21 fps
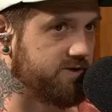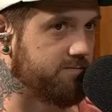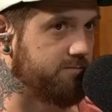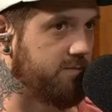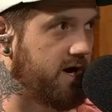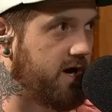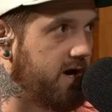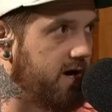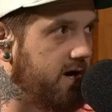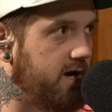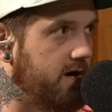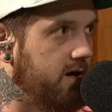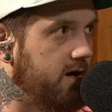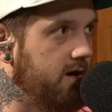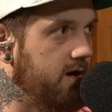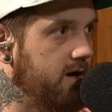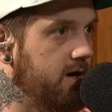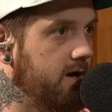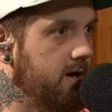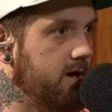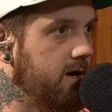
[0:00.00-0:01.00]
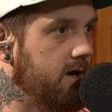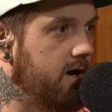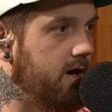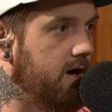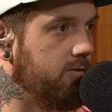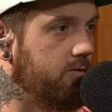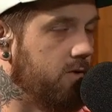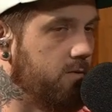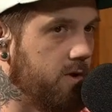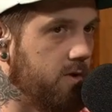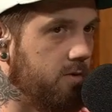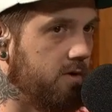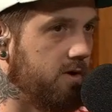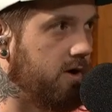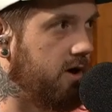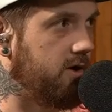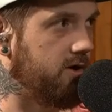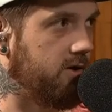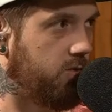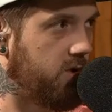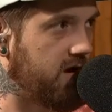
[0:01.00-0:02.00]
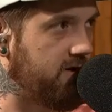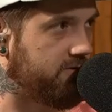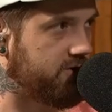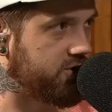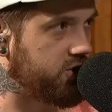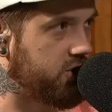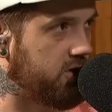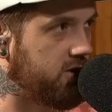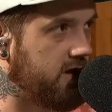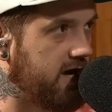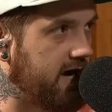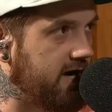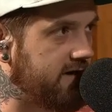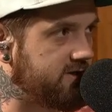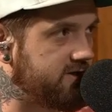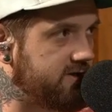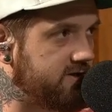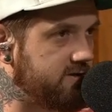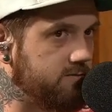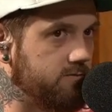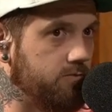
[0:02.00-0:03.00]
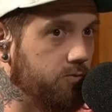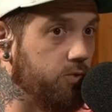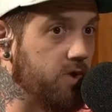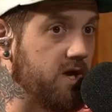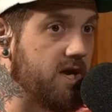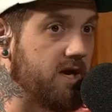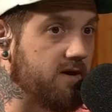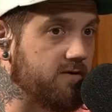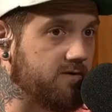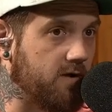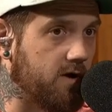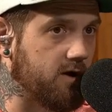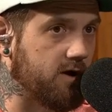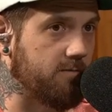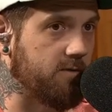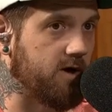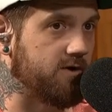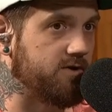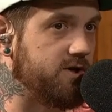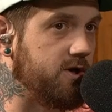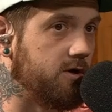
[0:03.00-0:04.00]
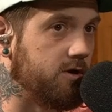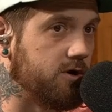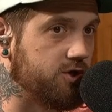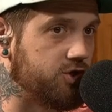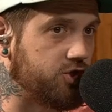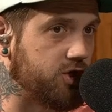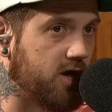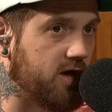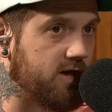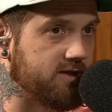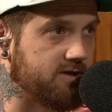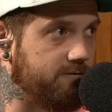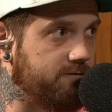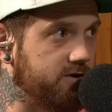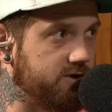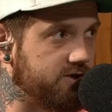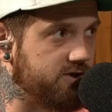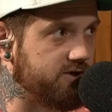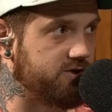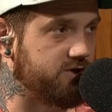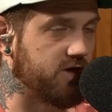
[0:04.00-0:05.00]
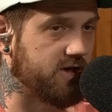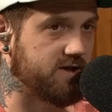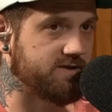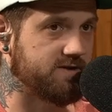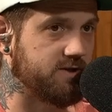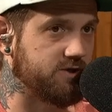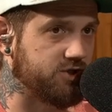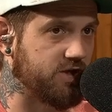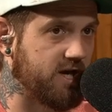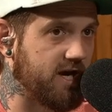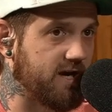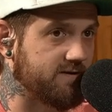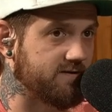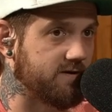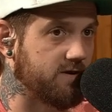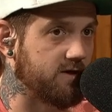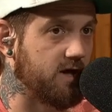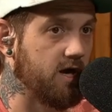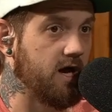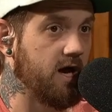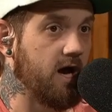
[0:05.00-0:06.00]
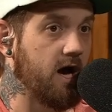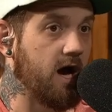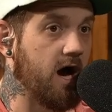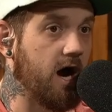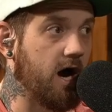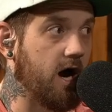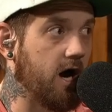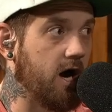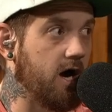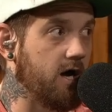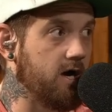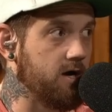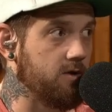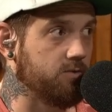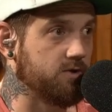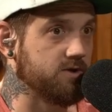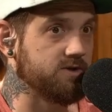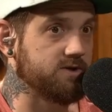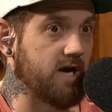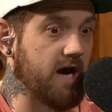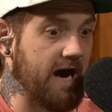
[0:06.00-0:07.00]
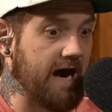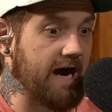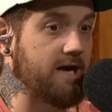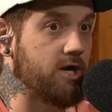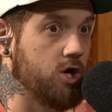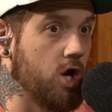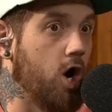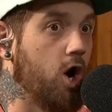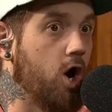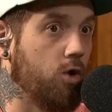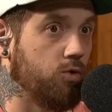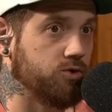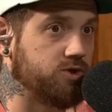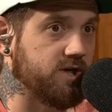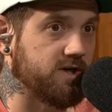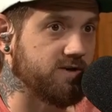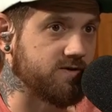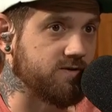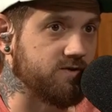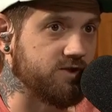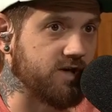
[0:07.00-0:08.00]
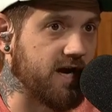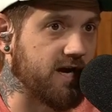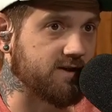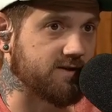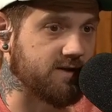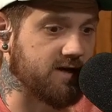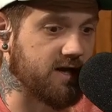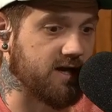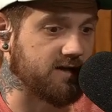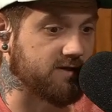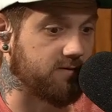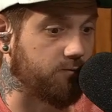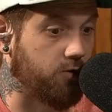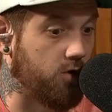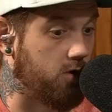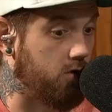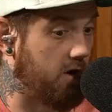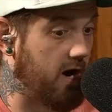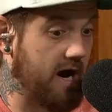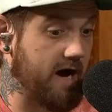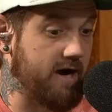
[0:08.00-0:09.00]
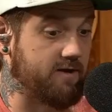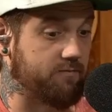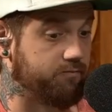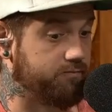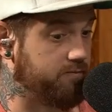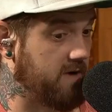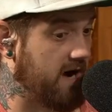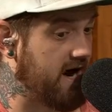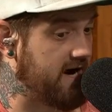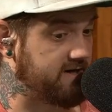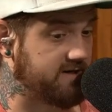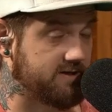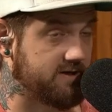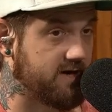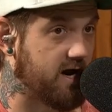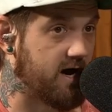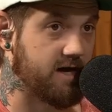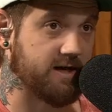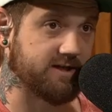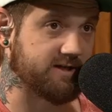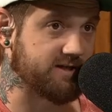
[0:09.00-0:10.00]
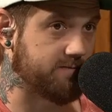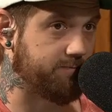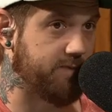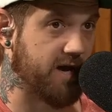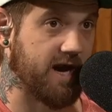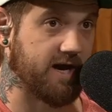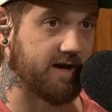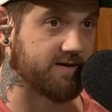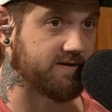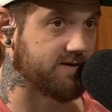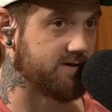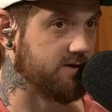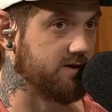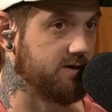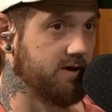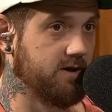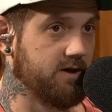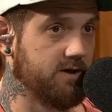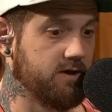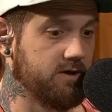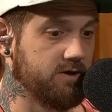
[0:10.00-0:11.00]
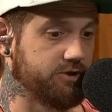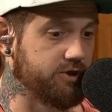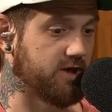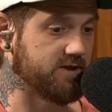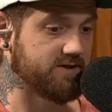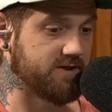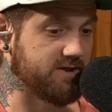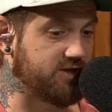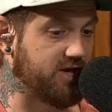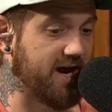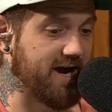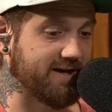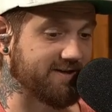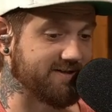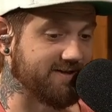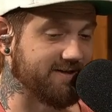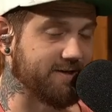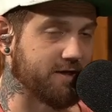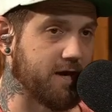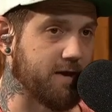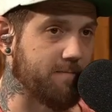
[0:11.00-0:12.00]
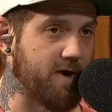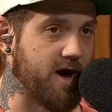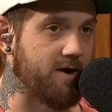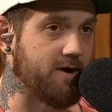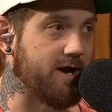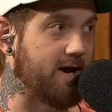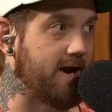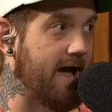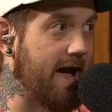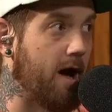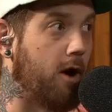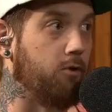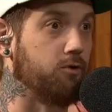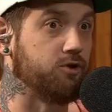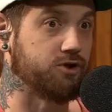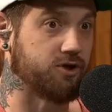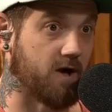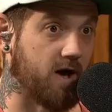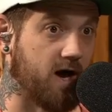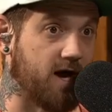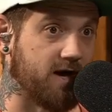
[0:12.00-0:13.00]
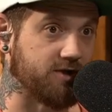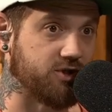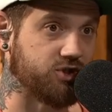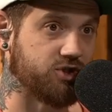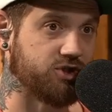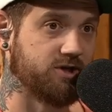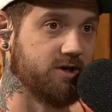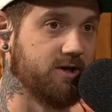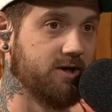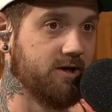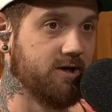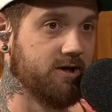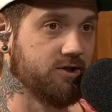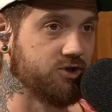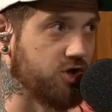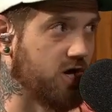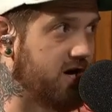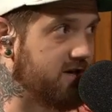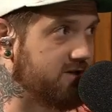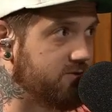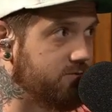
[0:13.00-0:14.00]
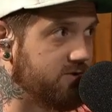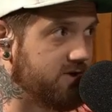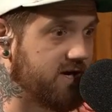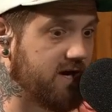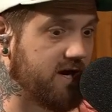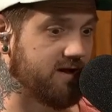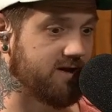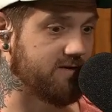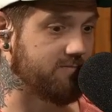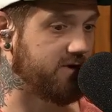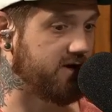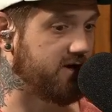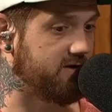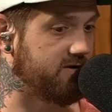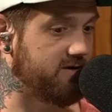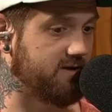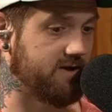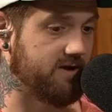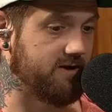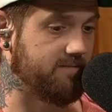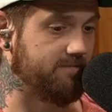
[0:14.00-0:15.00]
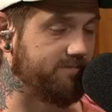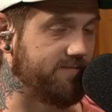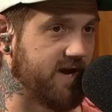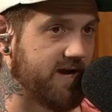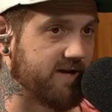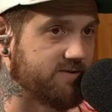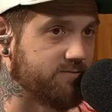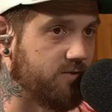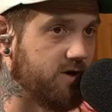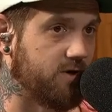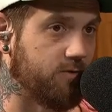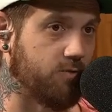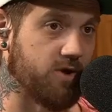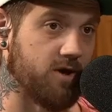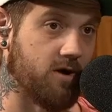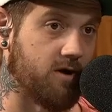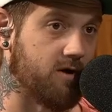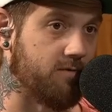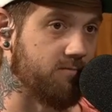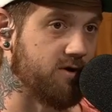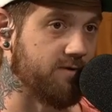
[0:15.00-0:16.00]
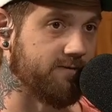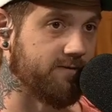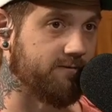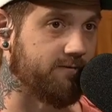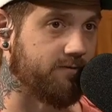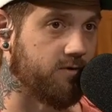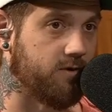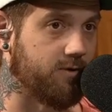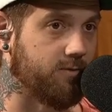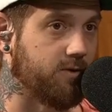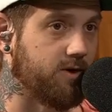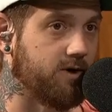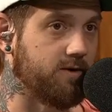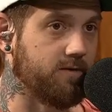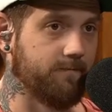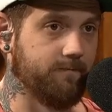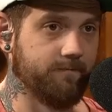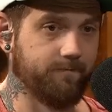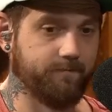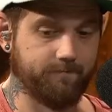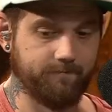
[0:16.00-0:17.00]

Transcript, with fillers: was my uh, when we were on the waiver show last week talking about Dearness Johnson versus Justin Jackson. It was I know Justin Jackson has a role. I I did not expect Justin Jackson to come out and out touch Joshua Kelley, but that's where we are moving forward.